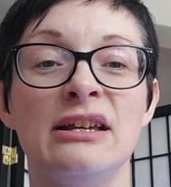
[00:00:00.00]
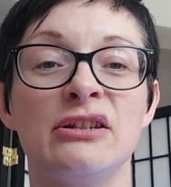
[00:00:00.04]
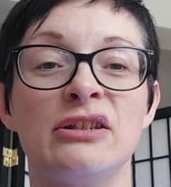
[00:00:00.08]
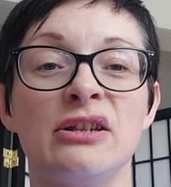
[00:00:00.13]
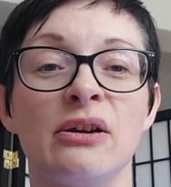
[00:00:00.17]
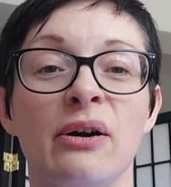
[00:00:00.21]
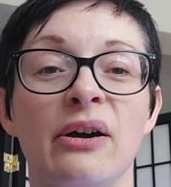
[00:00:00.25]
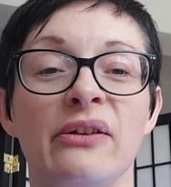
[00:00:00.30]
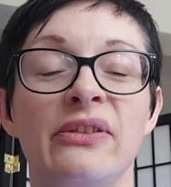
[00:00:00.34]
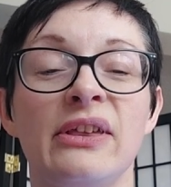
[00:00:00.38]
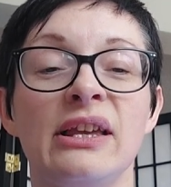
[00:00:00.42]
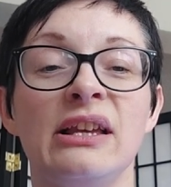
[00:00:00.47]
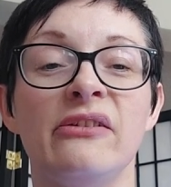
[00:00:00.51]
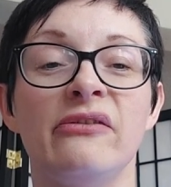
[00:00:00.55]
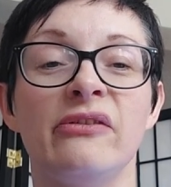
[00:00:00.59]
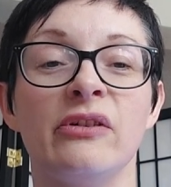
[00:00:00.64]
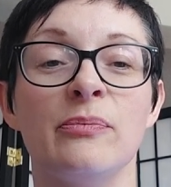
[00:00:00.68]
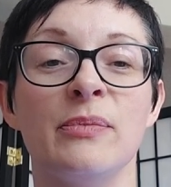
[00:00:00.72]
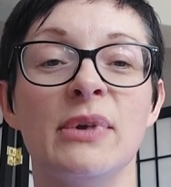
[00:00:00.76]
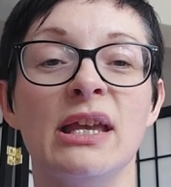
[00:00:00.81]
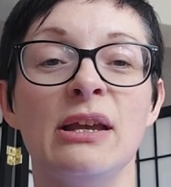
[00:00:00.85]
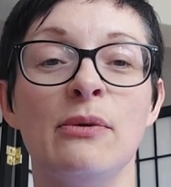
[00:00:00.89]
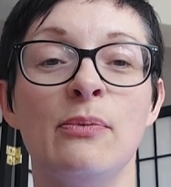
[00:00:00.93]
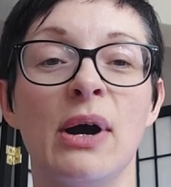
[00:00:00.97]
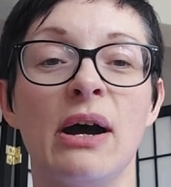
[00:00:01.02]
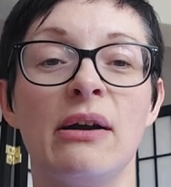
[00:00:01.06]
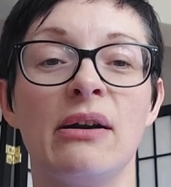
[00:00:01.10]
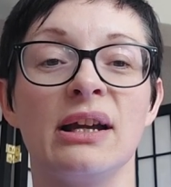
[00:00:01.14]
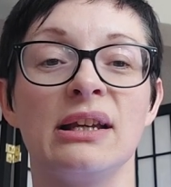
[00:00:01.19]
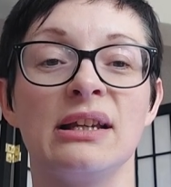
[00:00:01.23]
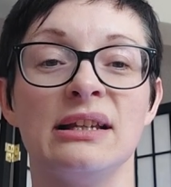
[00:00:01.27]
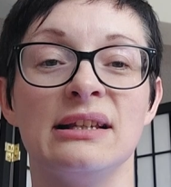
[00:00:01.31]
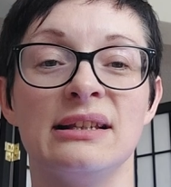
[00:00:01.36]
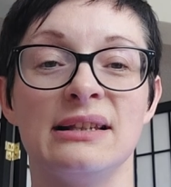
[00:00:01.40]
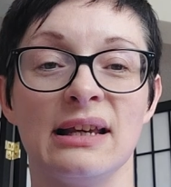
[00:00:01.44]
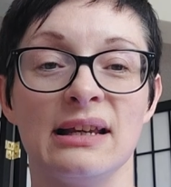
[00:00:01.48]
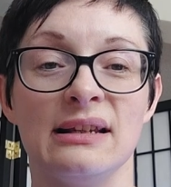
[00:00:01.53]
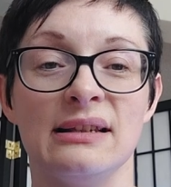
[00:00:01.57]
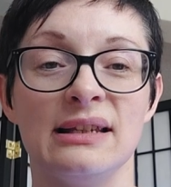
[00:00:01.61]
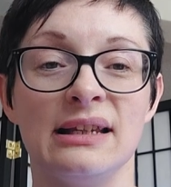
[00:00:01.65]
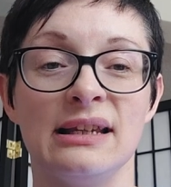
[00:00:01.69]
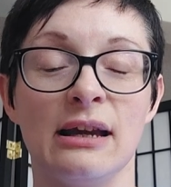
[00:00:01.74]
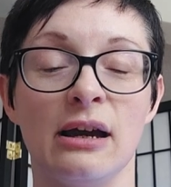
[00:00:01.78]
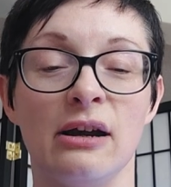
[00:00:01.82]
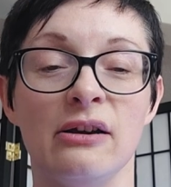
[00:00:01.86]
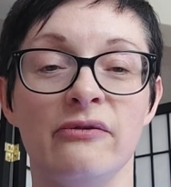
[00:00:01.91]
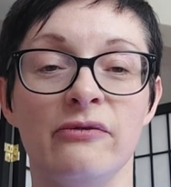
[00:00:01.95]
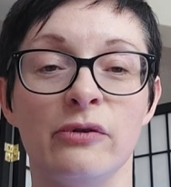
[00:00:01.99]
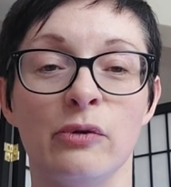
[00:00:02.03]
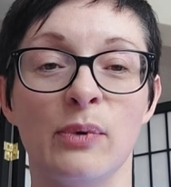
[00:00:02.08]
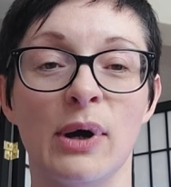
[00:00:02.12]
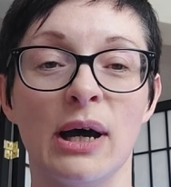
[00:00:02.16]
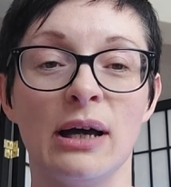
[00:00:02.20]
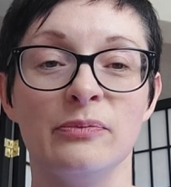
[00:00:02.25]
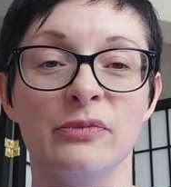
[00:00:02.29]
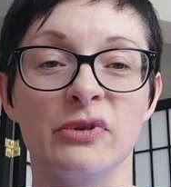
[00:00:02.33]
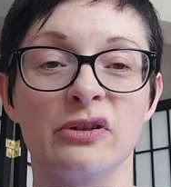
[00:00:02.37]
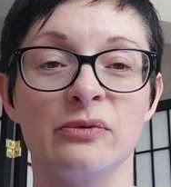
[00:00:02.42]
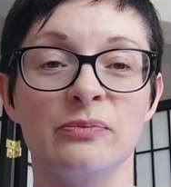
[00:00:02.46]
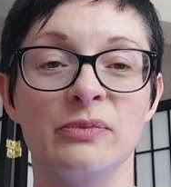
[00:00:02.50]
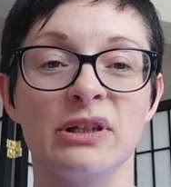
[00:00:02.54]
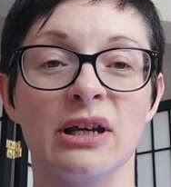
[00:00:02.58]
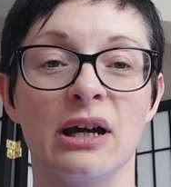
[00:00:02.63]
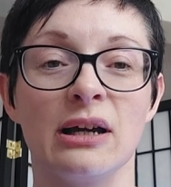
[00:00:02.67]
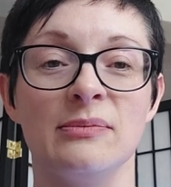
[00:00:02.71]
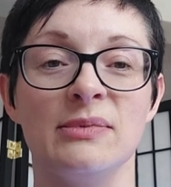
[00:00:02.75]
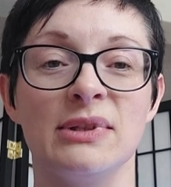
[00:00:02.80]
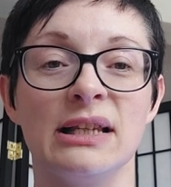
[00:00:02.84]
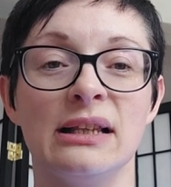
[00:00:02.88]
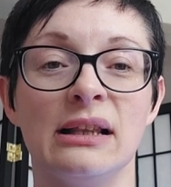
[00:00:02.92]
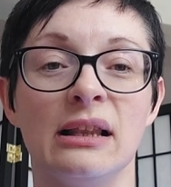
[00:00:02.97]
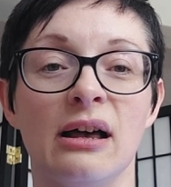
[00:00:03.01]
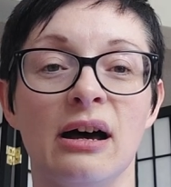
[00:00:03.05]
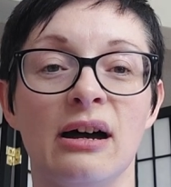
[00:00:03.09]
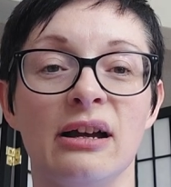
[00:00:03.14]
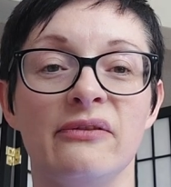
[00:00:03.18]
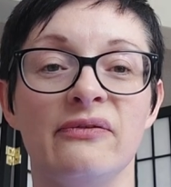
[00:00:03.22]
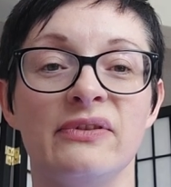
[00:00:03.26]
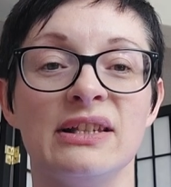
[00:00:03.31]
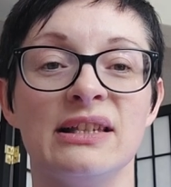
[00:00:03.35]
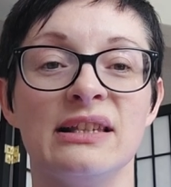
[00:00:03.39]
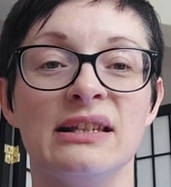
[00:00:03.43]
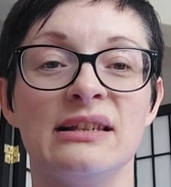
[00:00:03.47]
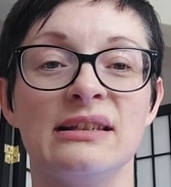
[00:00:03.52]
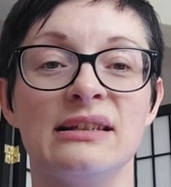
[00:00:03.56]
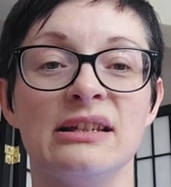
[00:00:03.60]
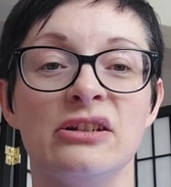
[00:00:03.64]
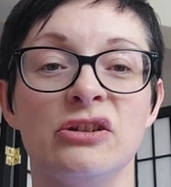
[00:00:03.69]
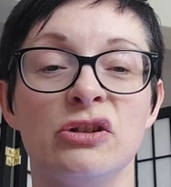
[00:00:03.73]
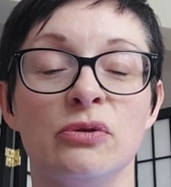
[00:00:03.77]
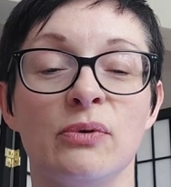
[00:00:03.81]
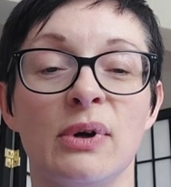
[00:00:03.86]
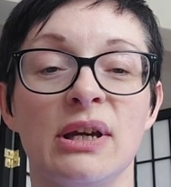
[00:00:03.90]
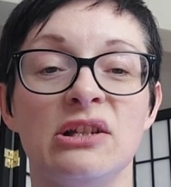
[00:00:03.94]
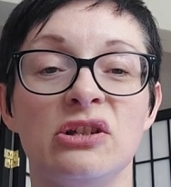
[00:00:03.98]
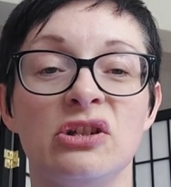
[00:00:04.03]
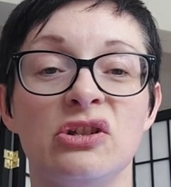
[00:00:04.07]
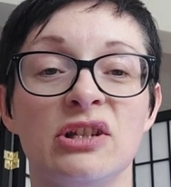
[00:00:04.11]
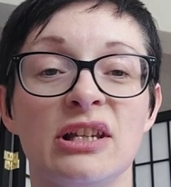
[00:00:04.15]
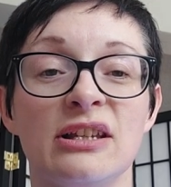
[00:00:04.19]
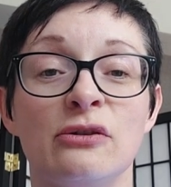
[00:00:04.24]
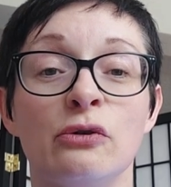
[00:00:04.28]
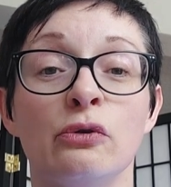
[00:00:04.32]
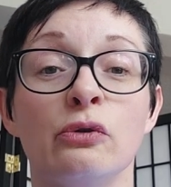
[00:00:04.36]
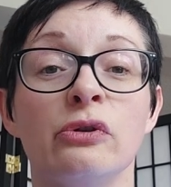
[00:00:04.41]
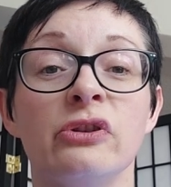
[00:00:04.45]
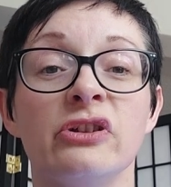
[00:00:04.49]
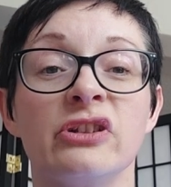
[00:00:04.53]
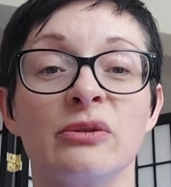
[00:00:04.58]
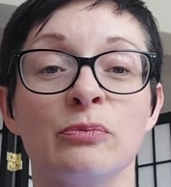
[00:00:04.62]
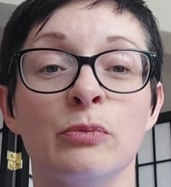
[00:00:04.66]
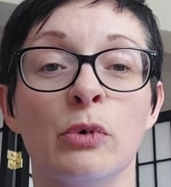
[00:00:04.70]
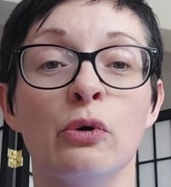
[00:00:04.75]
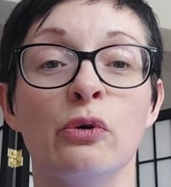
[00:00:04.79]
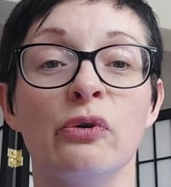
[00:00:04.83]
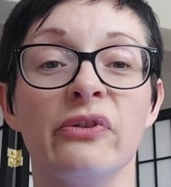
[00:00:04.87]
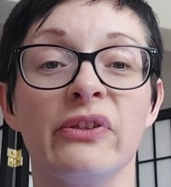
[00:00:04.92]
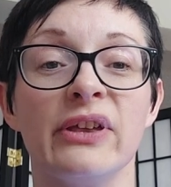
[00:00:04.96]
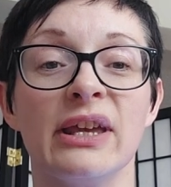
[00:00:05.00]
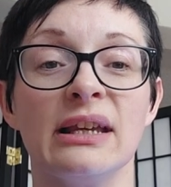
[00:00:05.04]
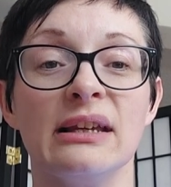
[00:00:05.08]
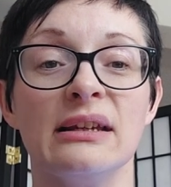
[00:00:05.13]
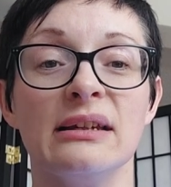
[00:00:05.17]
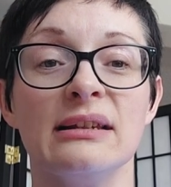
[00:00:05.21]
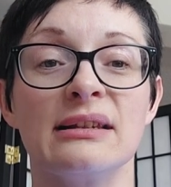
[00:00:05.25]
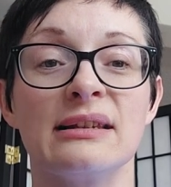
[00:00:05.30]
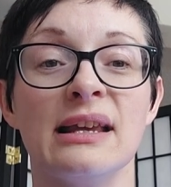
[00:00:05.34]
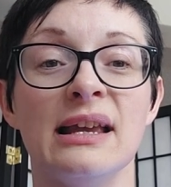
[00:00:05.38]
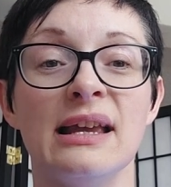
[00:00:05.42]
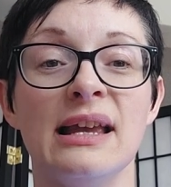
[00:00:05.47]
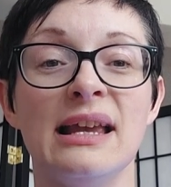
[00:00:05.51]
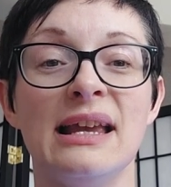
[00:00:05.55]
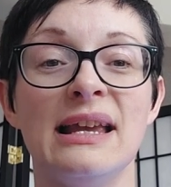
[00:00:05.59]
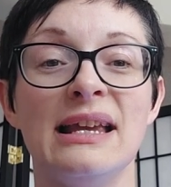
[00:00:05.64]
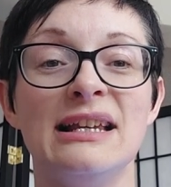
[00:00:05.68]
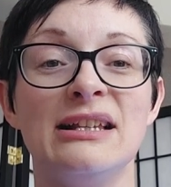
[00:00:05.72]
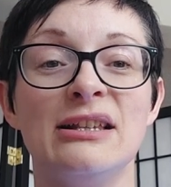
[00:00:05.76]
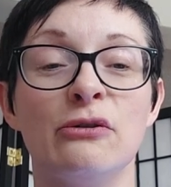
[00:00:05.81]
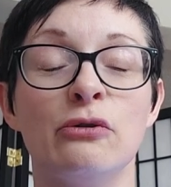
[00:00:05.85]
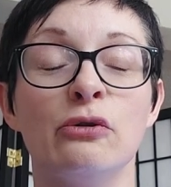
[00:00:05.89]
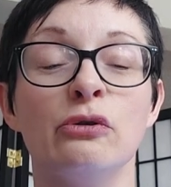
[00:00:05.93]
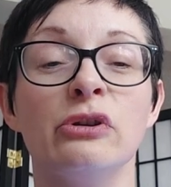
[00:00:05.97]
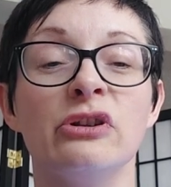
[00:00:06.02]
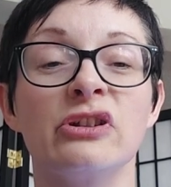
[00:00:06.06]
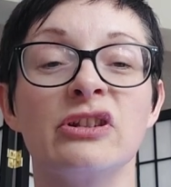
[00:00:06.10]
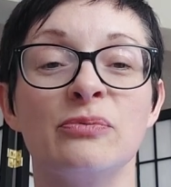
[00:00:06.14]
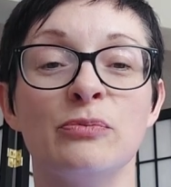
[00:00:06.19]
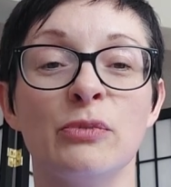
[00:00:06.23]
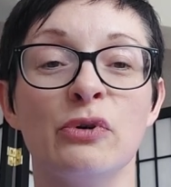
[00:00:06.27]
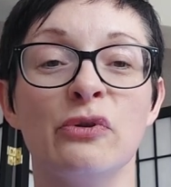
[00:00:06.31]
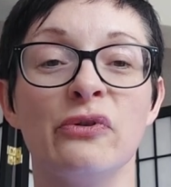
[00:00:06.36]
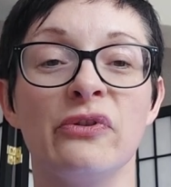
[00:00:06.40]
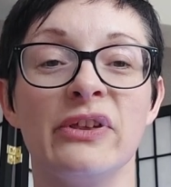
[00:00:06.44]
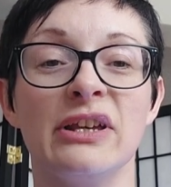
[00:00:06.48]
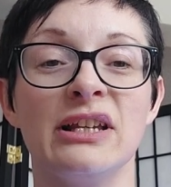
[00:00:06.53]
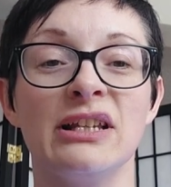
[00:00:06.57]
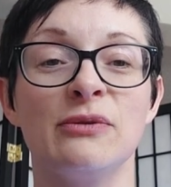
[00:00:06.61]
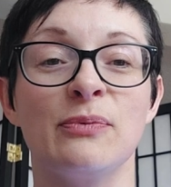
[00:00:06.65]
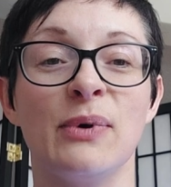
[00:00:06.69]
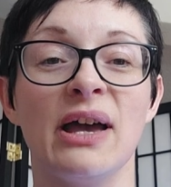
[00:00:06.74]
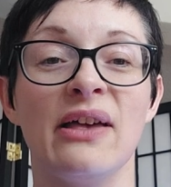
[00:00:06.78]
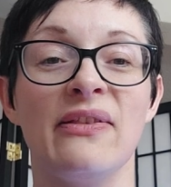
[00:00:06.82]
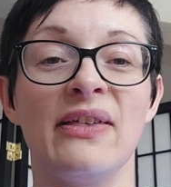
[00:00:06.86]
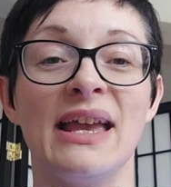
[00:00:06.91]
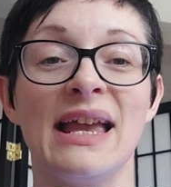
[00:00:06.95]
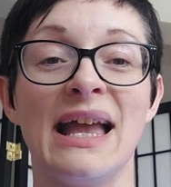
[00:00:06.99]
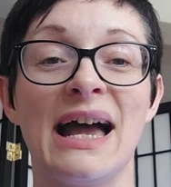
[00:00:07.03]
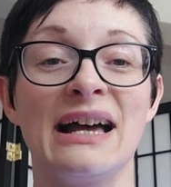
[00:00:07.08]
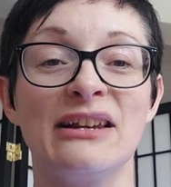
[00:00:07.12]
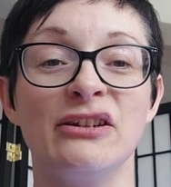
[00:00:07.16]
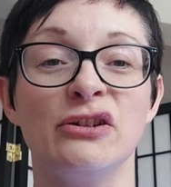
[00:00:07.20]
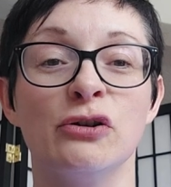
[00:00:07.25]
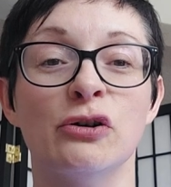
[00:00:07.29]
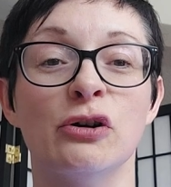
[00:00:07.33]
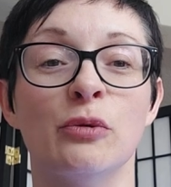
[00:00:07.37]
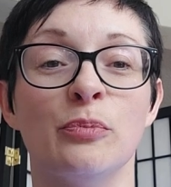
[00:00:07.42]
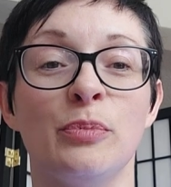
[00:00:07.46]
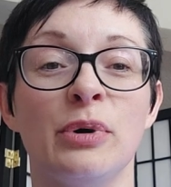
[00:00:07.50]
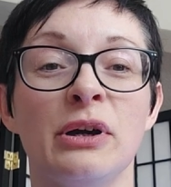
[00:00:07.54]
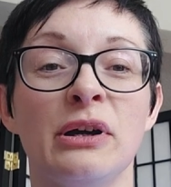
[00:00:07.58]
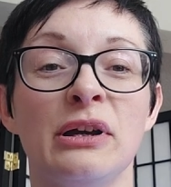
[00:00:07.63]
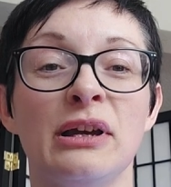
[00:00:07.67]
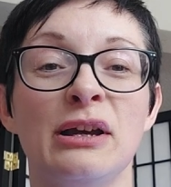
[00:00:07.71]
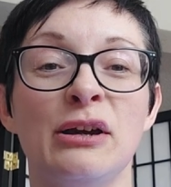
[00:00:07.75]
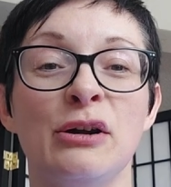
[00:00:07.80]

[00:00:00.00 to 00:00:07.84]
So I think for me, where I can tend to get overwhelmed sometimes in life is the situations, is all the small things, is all the small things where they add up,